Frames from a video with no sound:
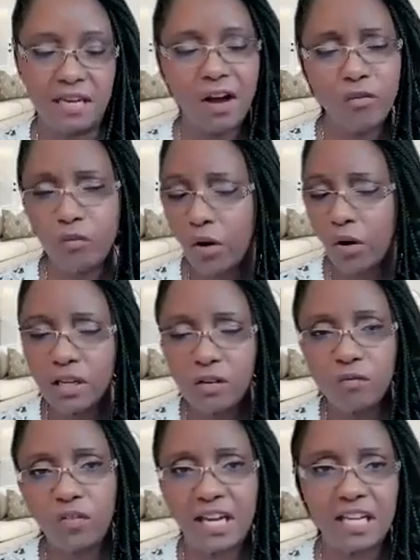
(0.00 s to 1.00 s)
how far in
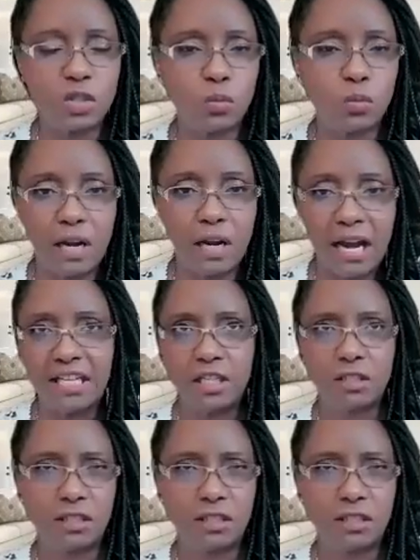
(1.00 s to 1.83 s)
advance would I need to,